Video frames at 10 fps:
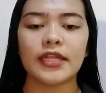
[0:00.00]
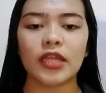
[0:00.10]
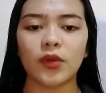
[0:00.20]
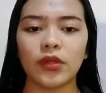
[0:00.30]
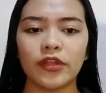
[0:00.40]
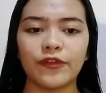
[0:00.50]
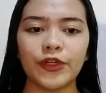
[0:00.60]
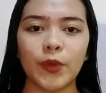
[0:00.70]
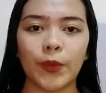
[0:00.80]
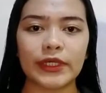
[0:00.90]
not only
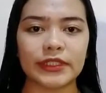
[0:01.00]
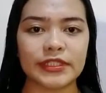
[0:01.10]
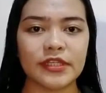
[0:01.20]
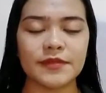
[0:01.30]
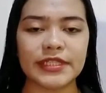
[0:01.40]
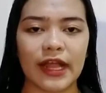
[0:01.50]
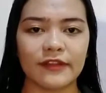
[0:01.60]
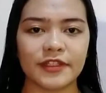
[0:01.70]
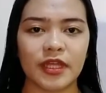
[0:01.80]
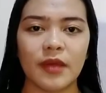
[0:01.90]
for the workers
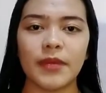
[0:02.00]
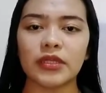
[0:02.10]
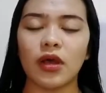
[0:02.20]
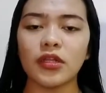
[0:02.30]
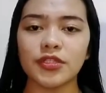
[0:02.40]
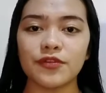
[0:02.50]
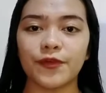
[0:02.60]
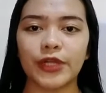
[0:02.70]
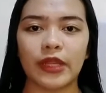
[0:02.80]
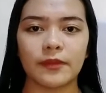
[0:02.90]
themselves but also
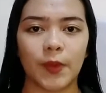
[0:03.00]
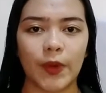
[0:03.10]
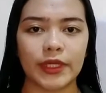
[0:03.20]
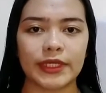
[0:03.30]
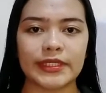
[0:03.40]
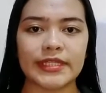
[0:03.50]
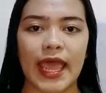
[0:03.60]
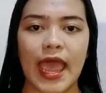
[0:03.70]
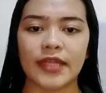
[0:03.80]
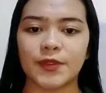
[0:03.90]
for the employers
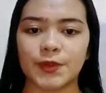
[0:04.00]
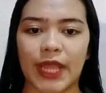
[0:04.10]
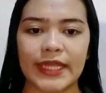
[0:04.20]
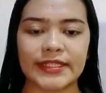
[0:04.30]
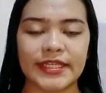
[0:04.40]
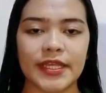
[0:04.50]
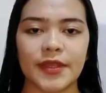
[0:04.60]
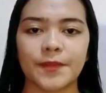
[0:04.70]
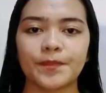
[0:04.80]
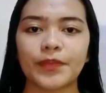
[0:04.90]
and society.